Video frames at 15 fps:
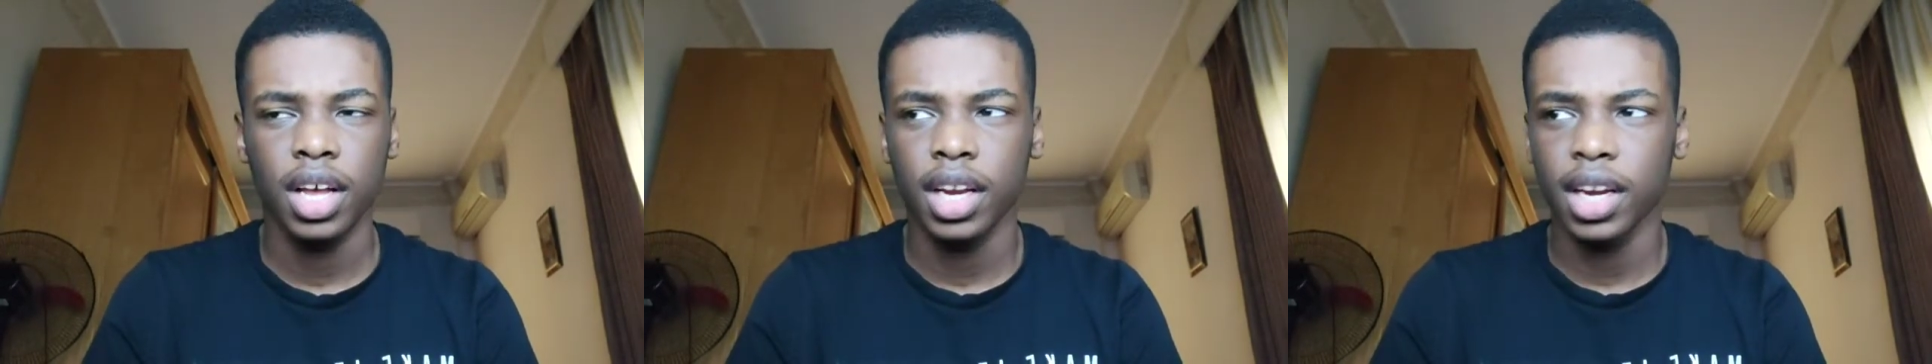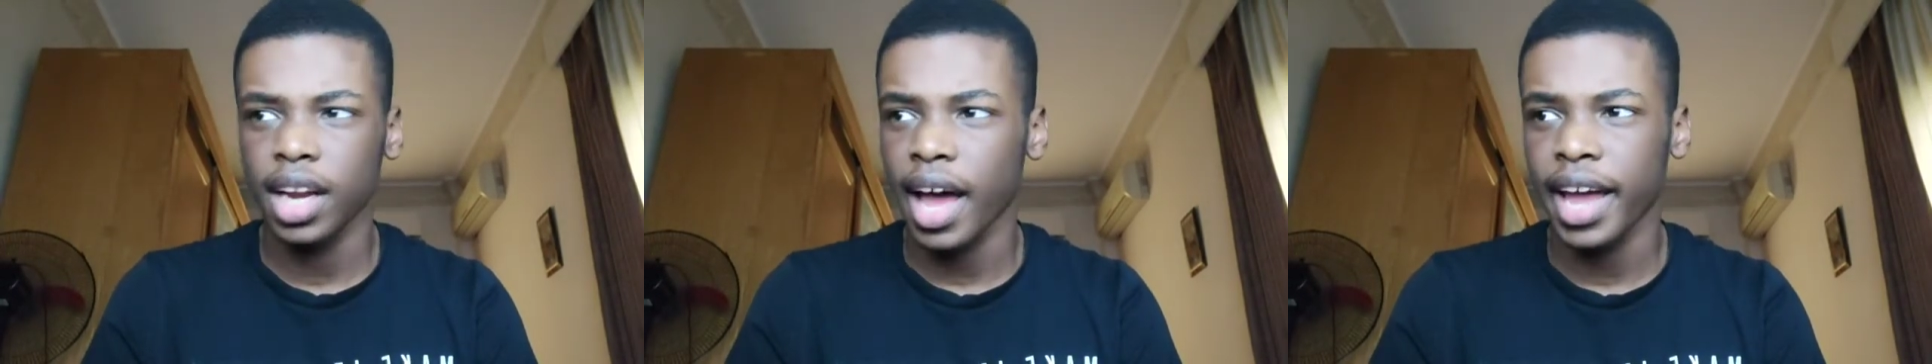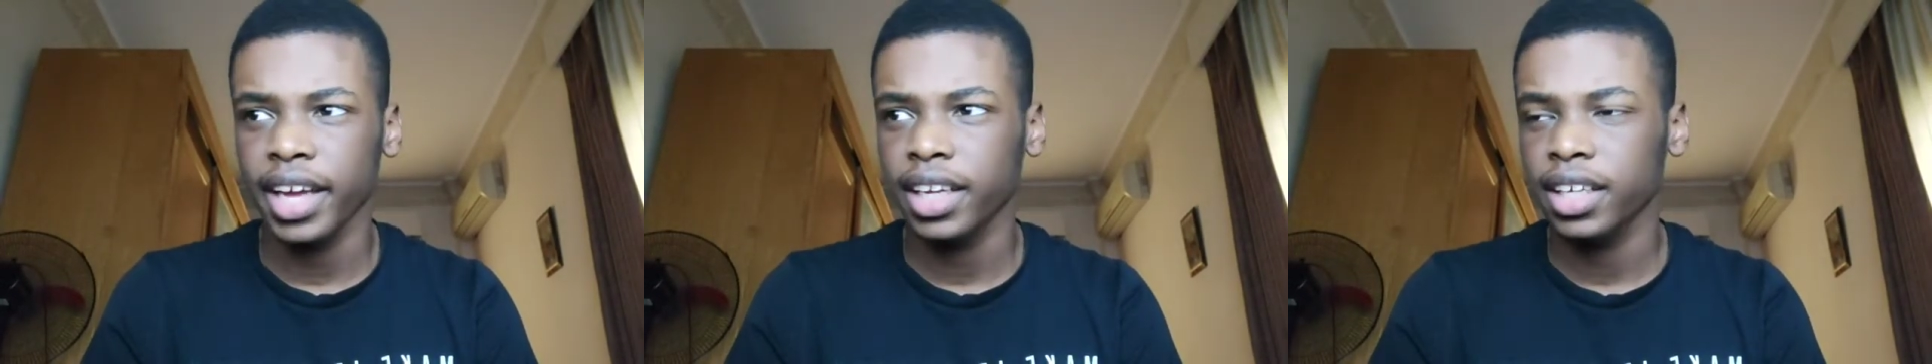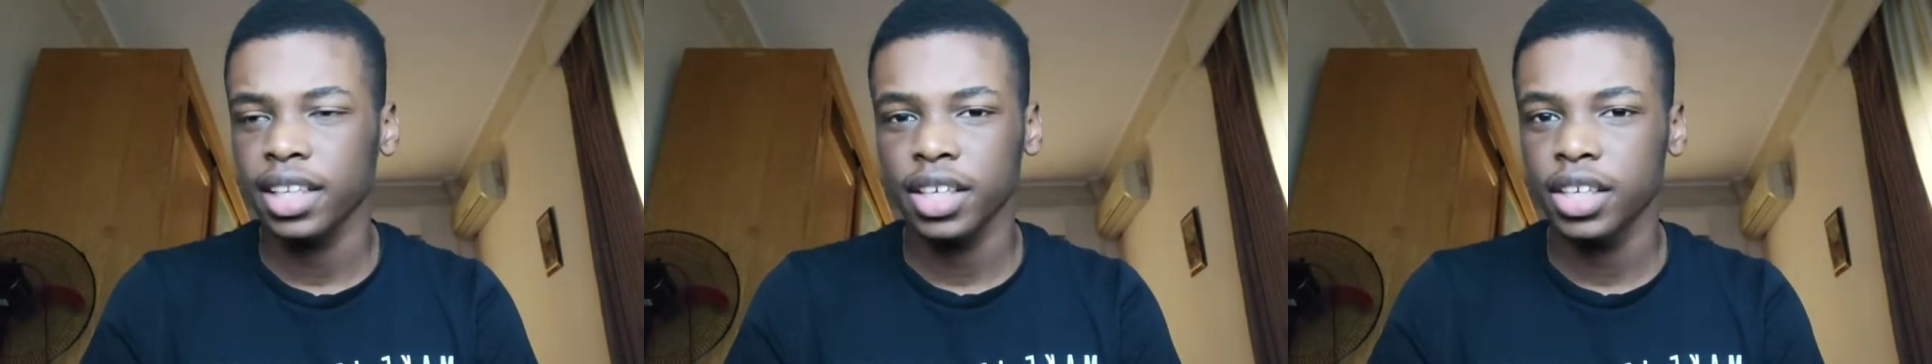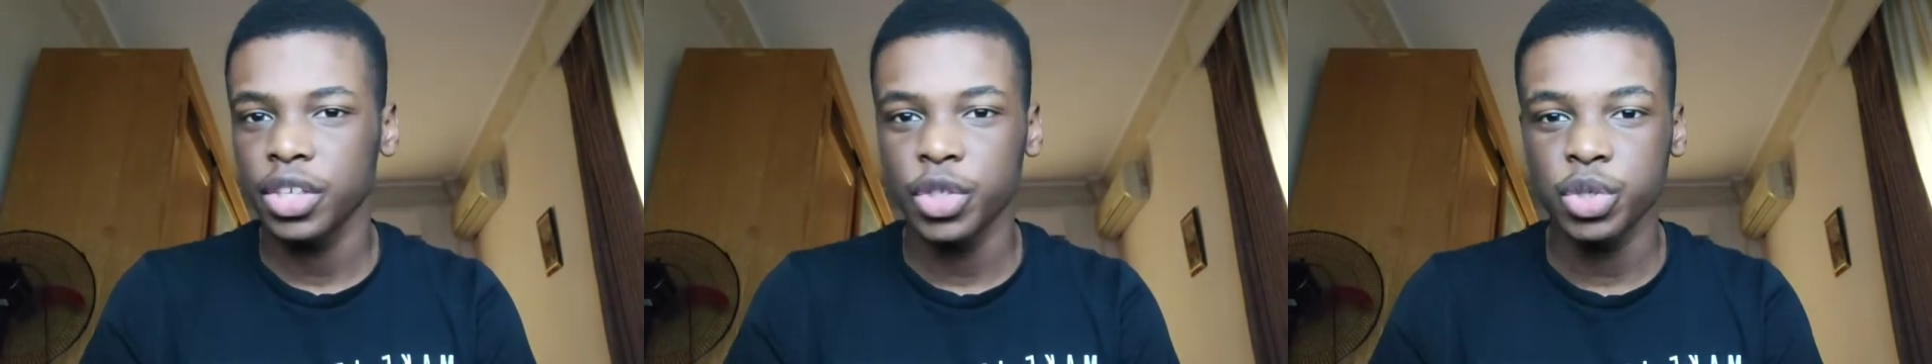Like,
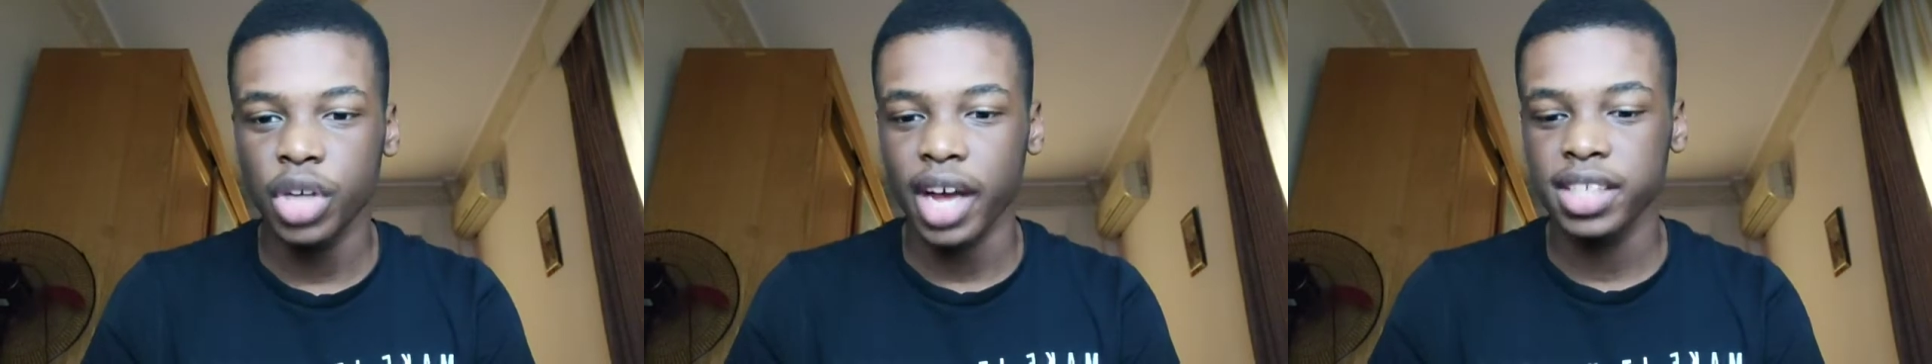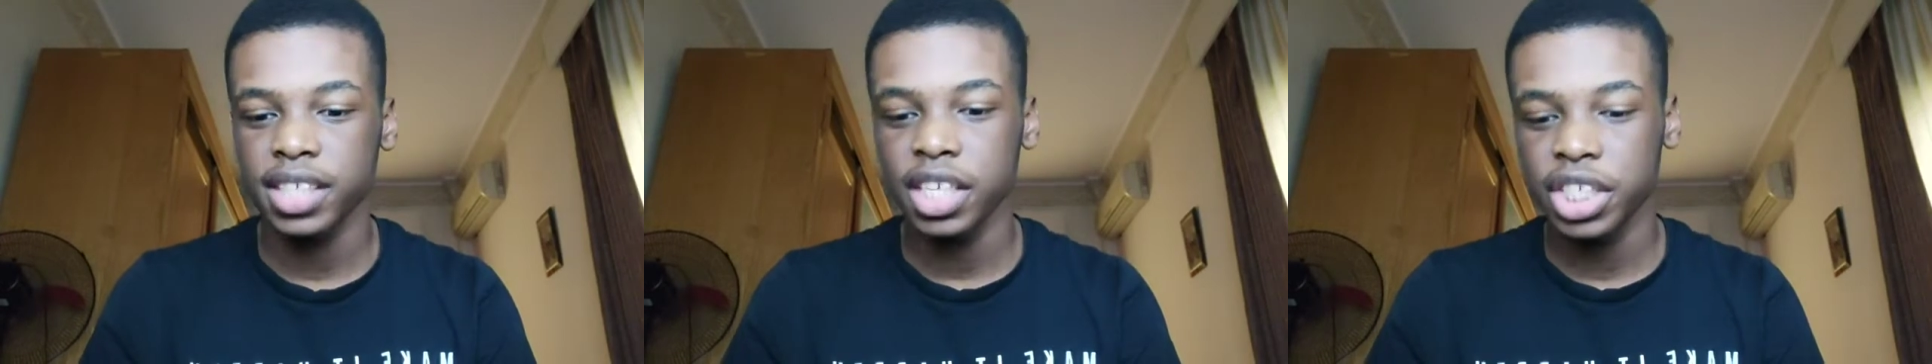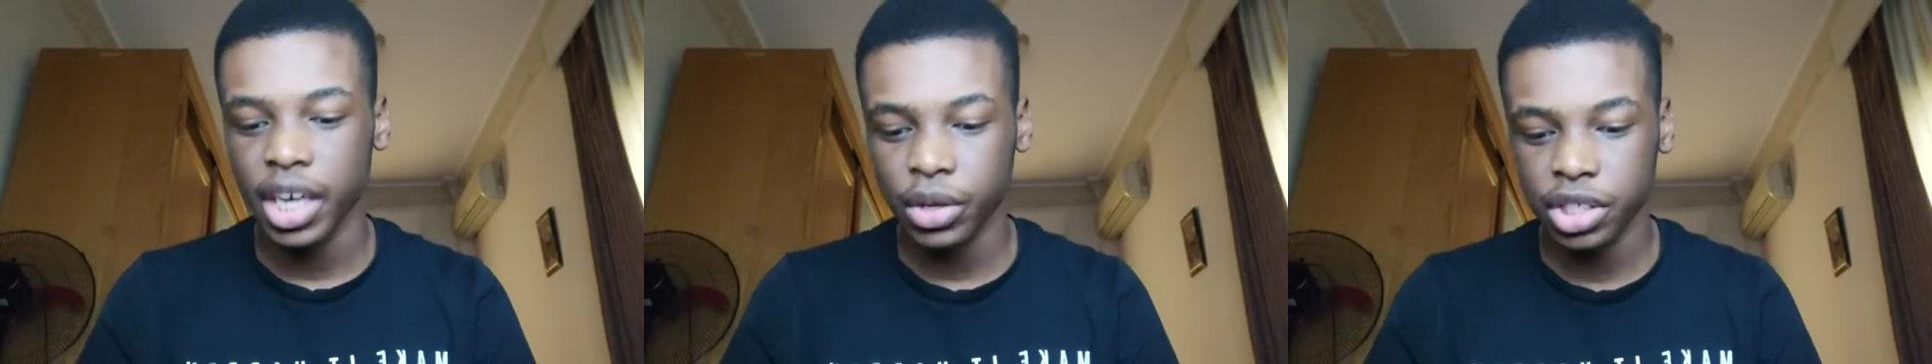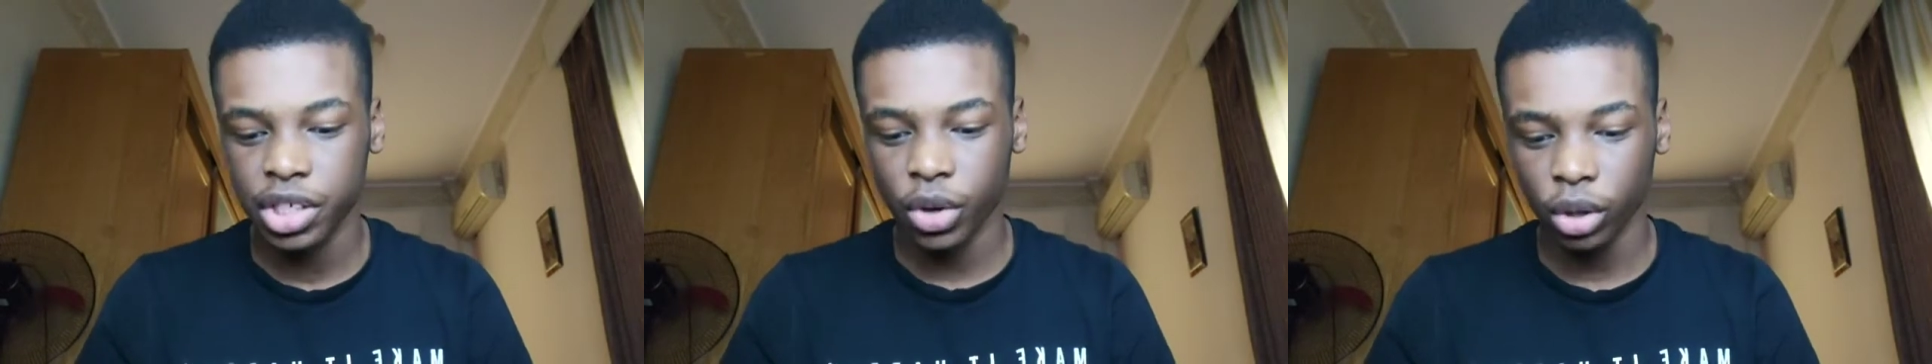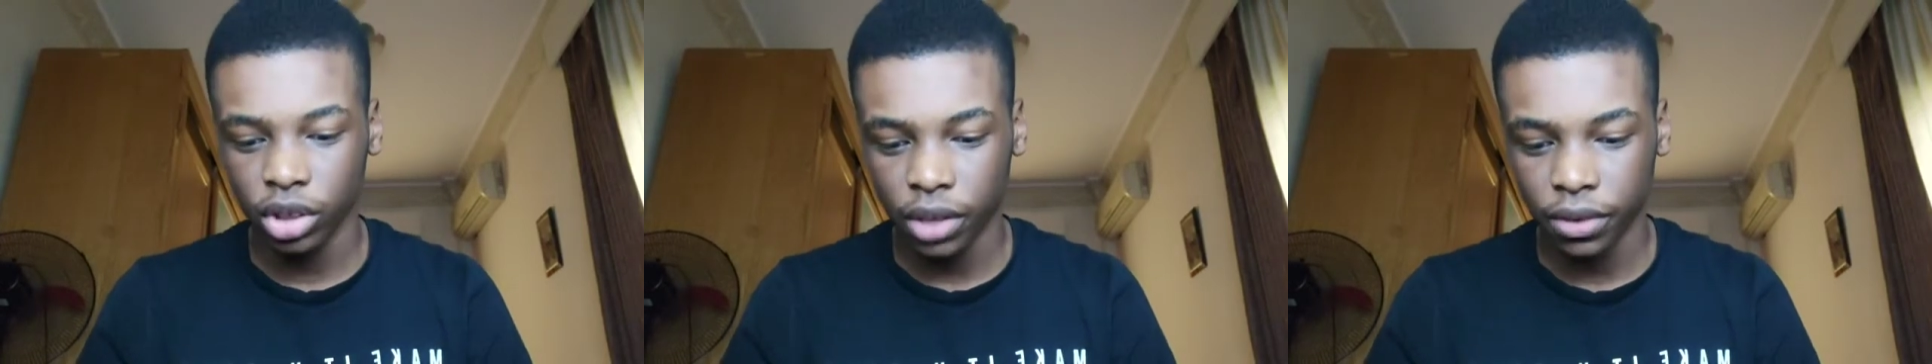I see
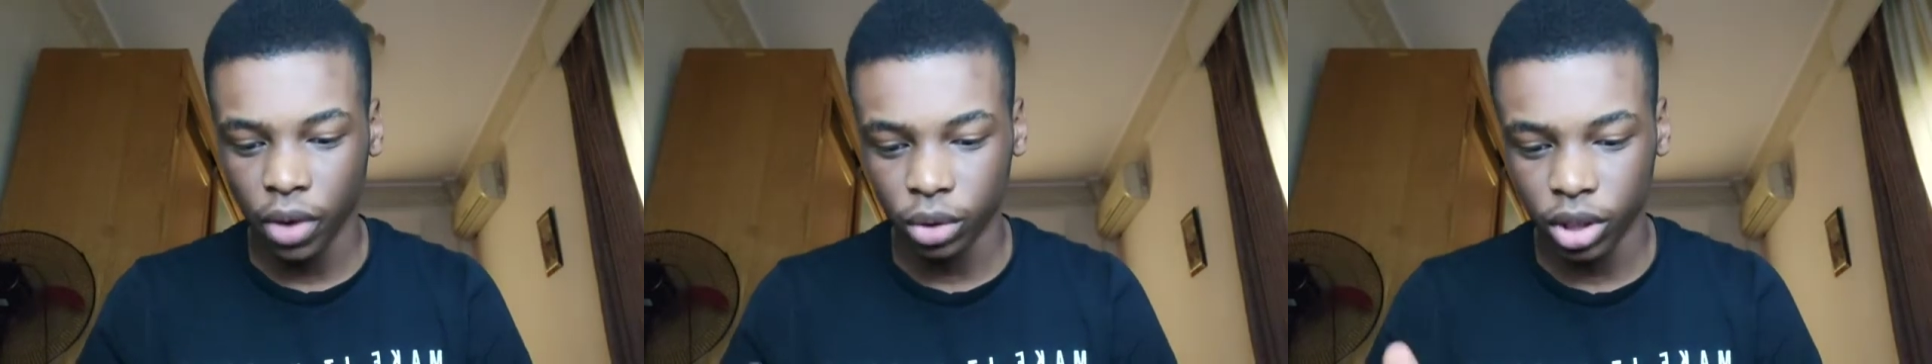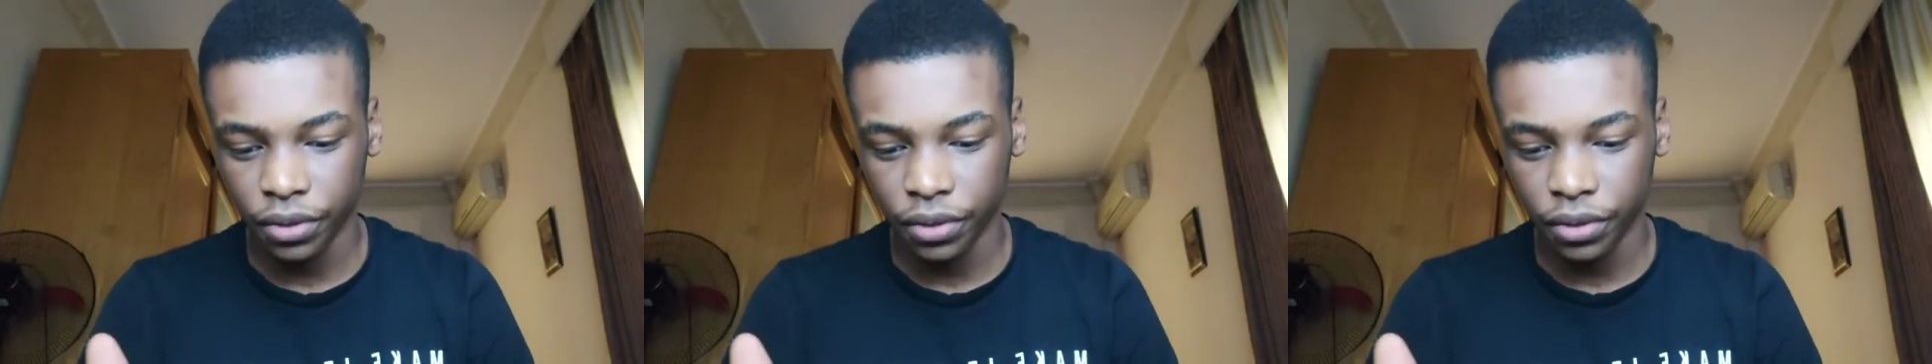Chelsea on